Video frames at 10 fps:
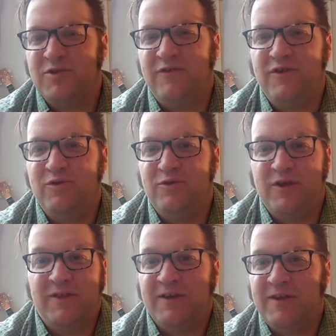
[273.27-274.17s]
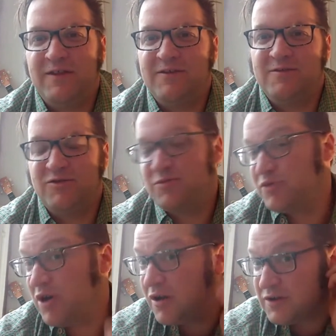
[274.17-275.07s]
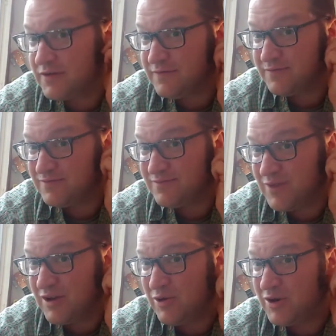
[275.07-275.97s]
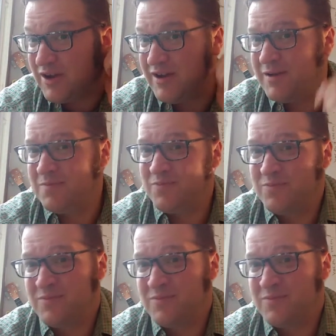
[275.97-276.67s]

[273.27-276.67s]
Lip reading: If you think that, that's your prerogative. I know what I am.